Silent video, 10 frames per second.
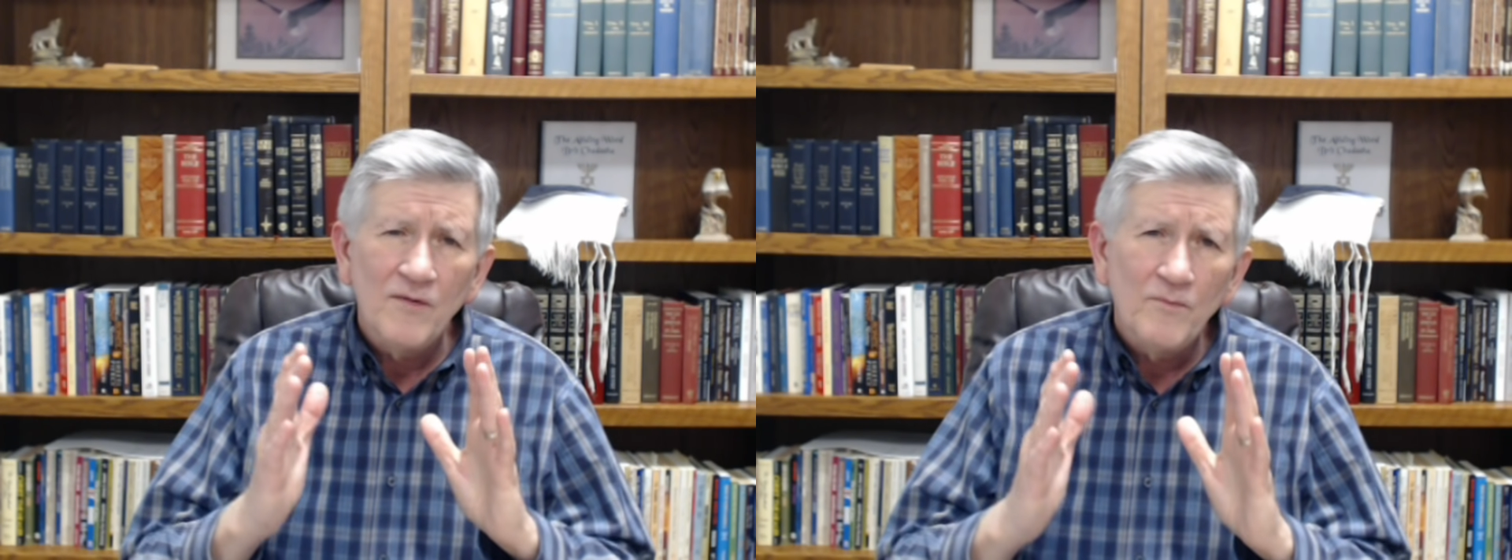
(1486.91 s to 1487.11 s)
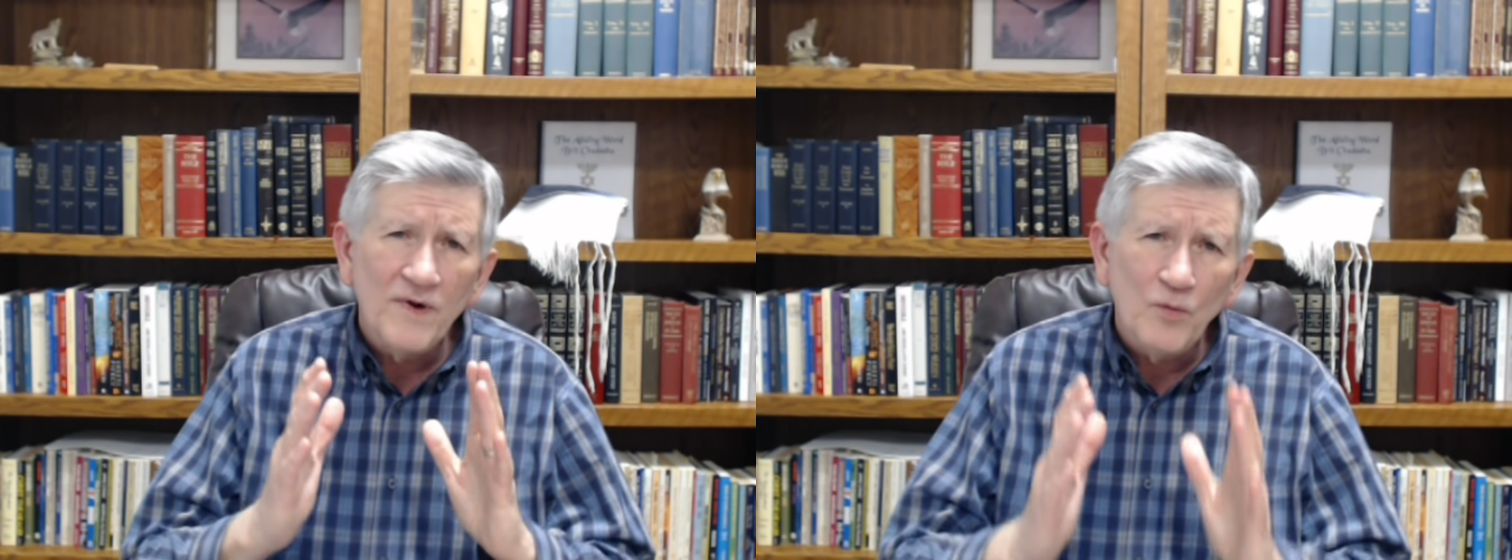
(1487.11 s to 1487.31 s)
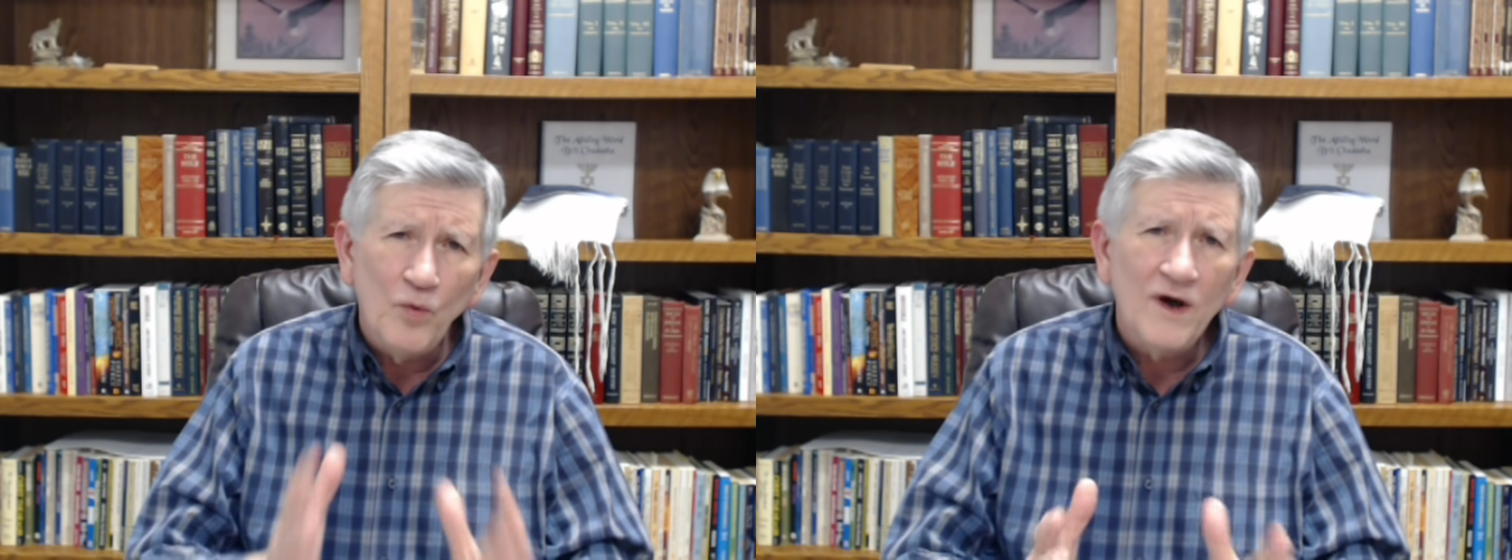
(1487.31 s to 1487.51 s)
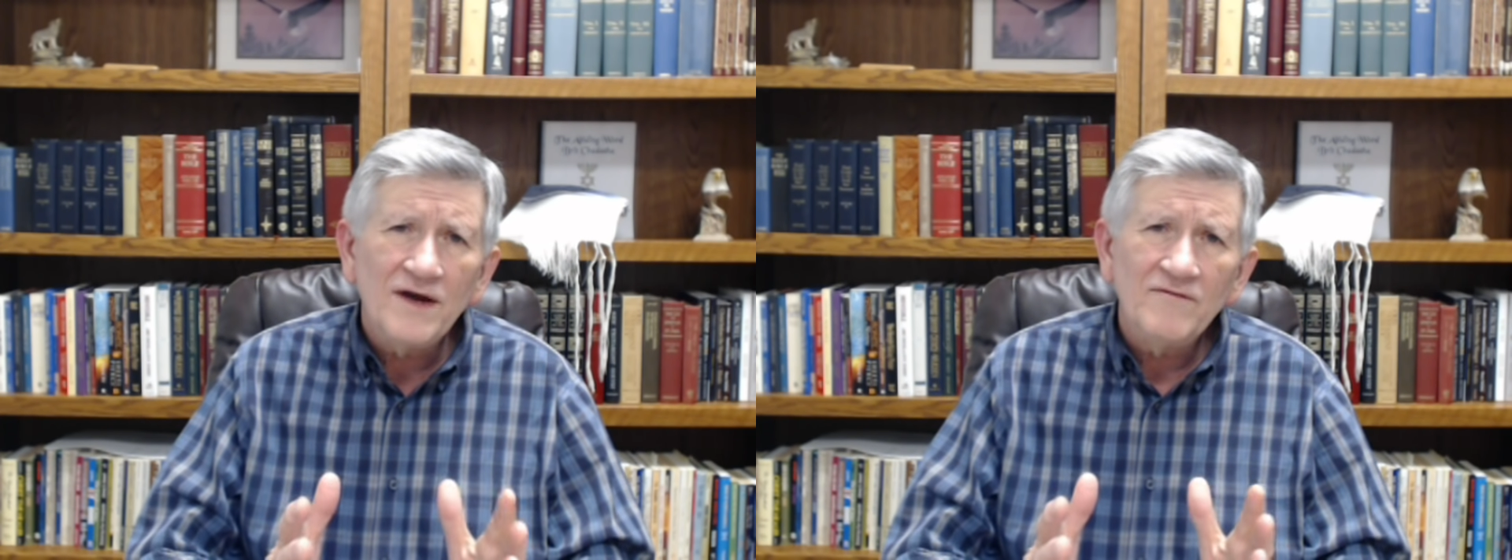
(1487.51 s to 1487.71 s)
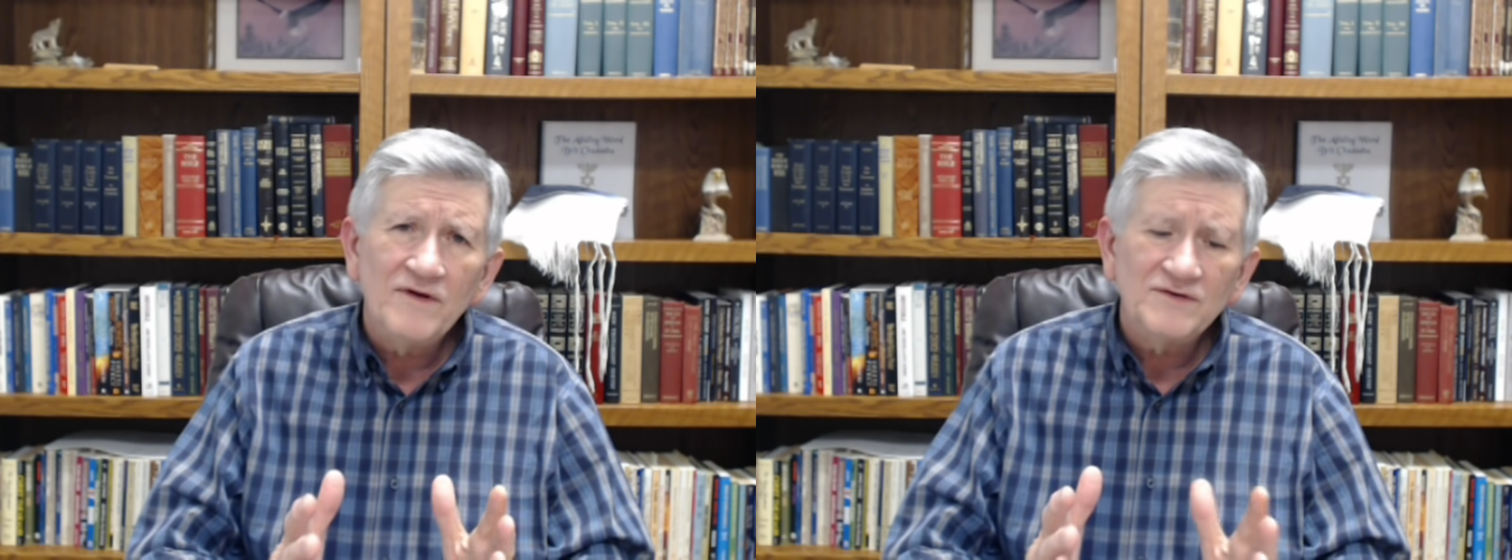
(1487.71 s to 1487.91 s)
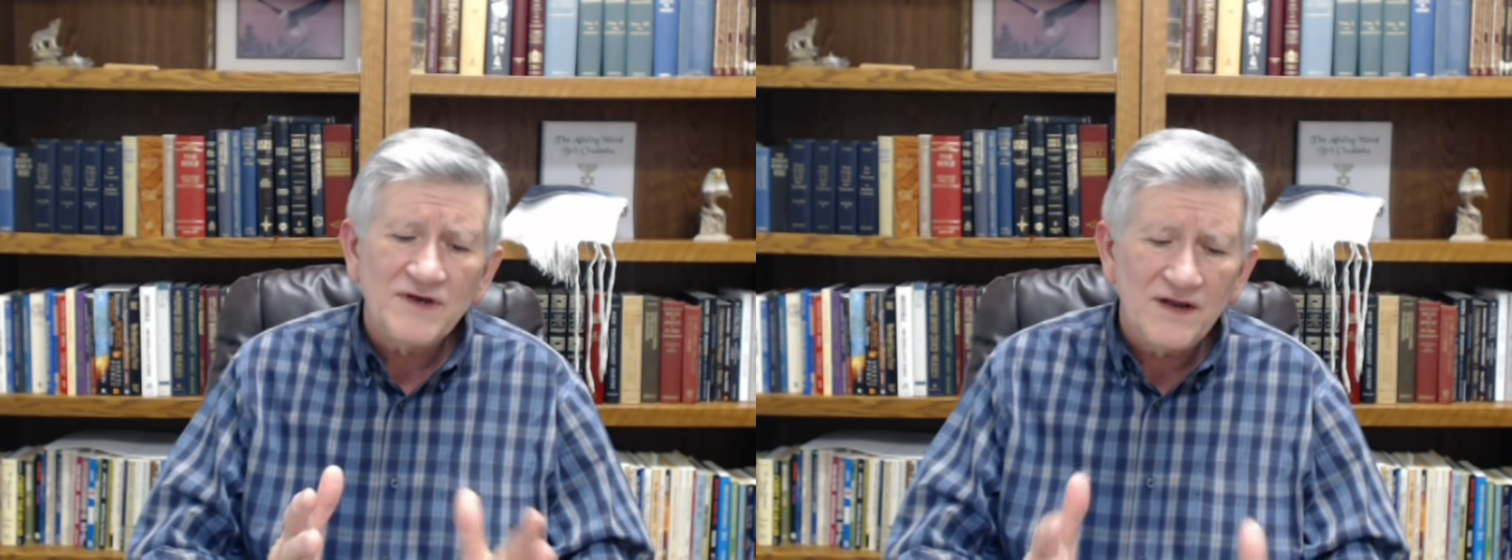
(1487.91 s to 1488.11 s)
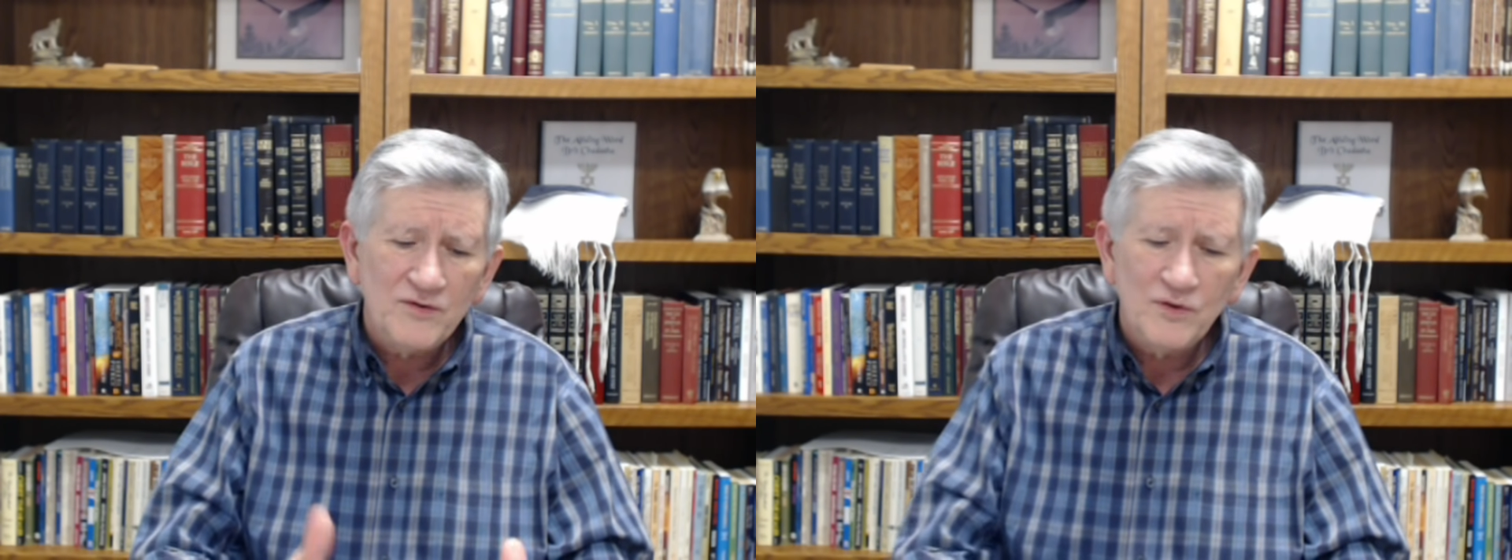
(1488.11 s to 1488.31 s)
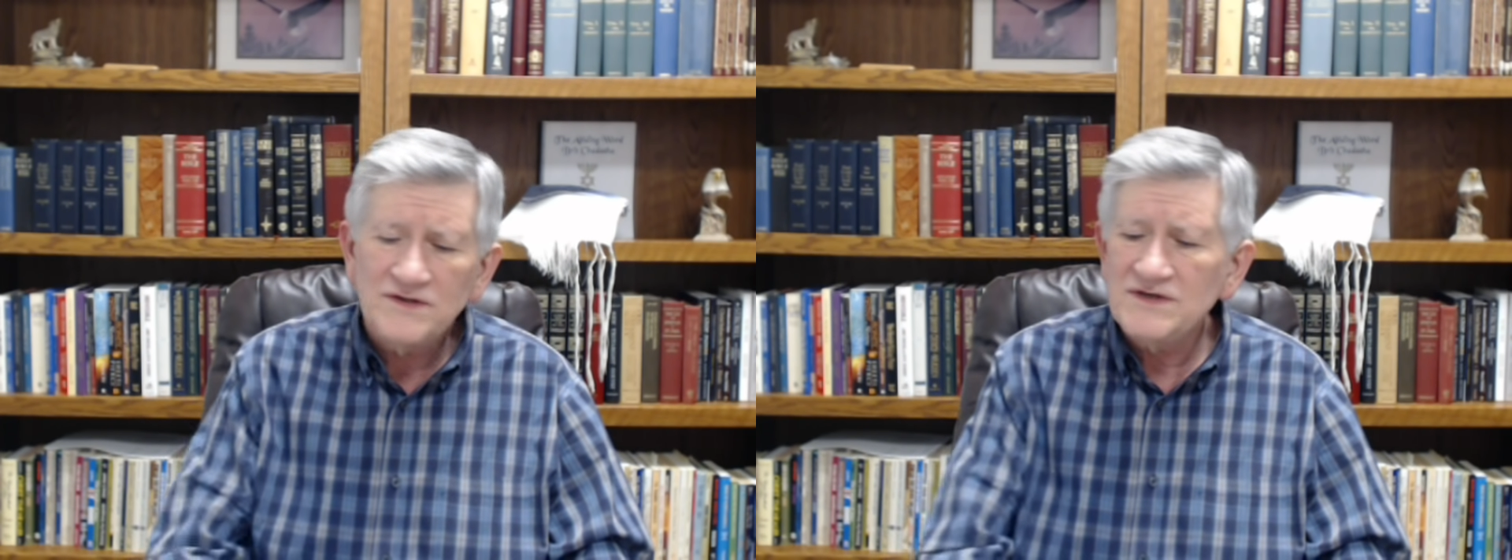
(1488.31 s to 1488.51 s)
But one of those other
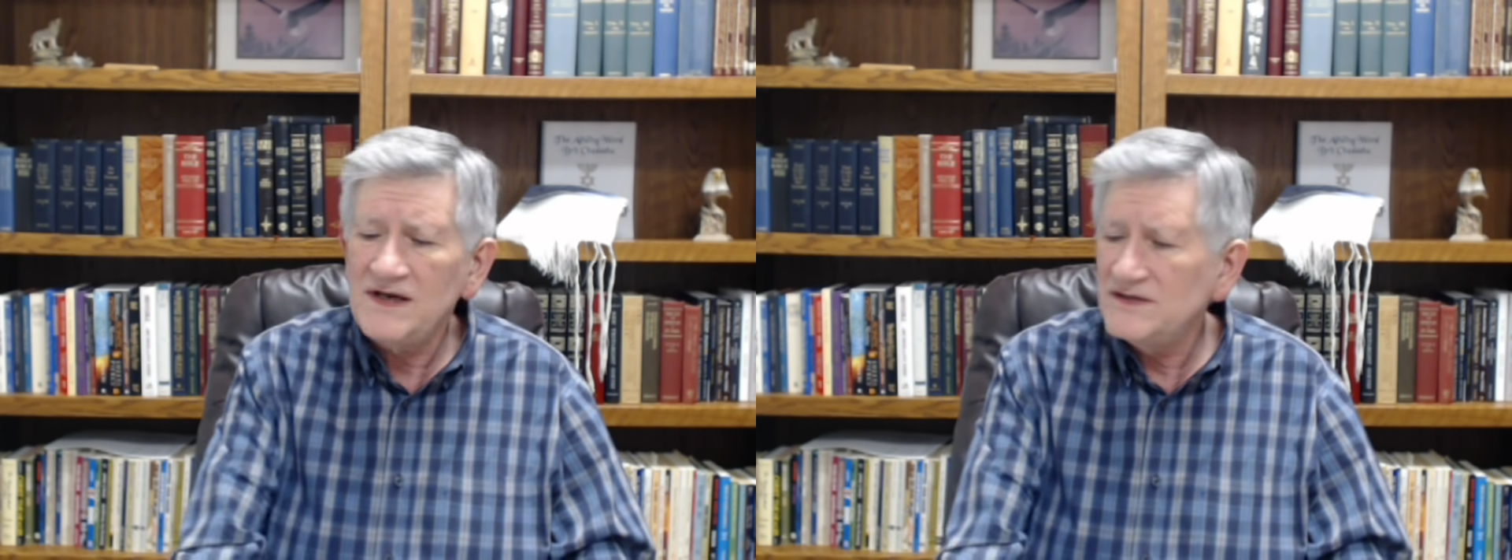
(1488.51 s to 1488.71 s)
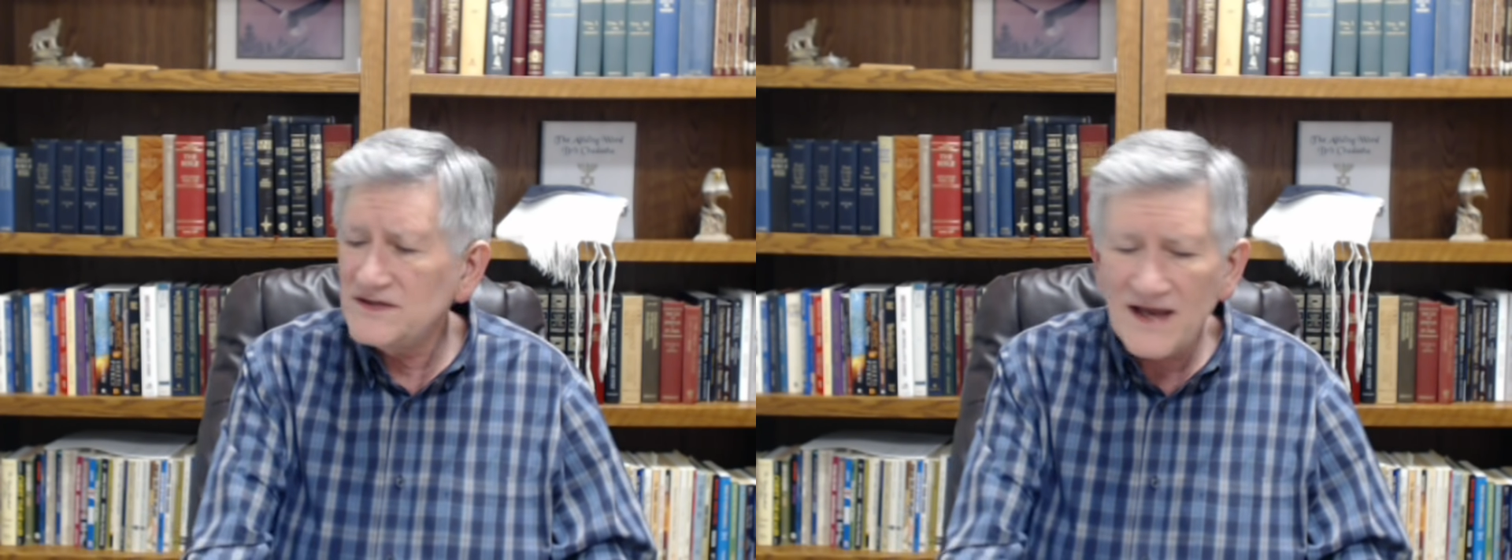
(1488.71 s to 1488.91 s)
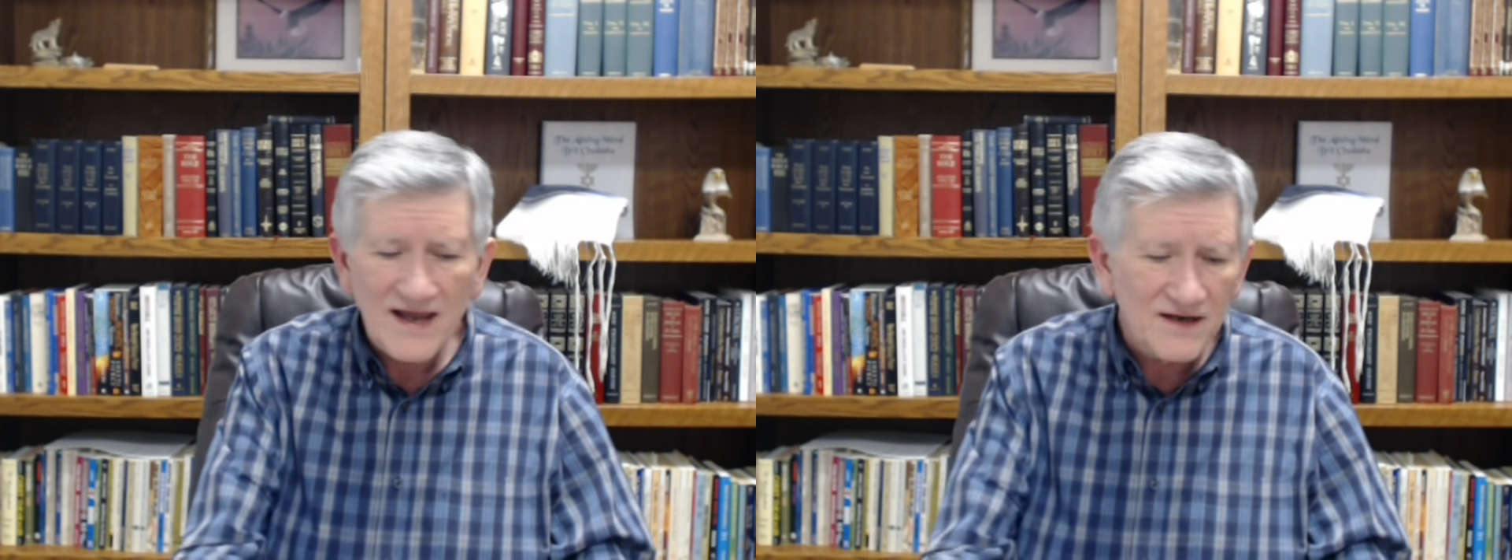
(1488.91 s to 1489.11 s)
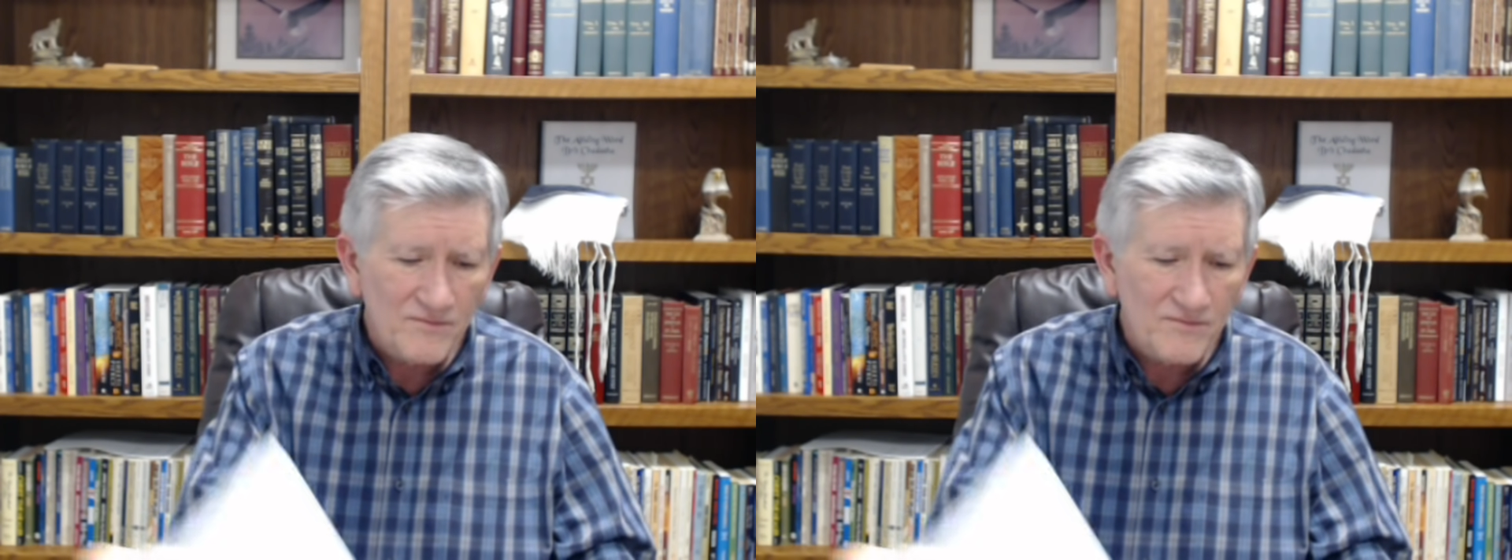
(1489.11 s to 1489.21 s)
ones, he said,